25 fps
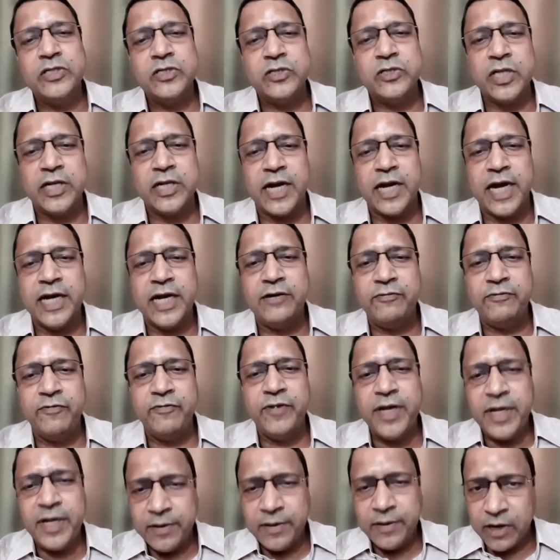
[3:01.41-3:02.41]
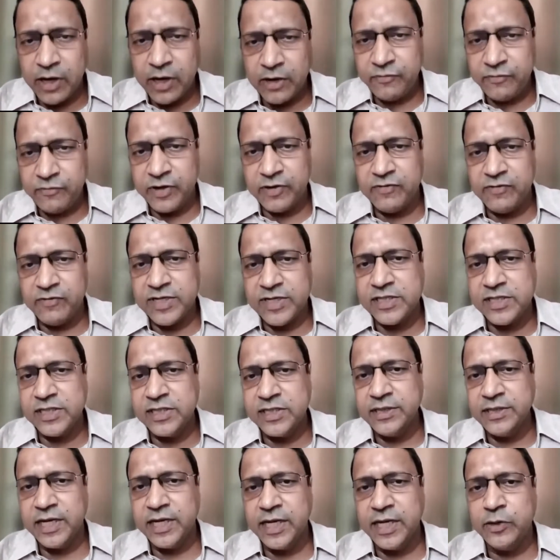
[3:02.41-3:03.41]
So the right way of
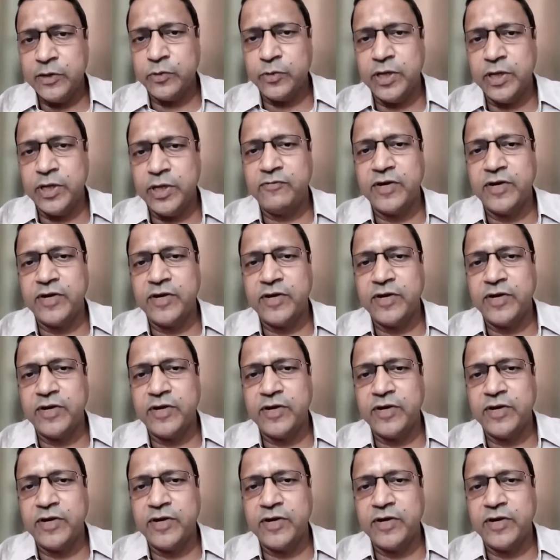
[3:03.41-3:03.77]
investing into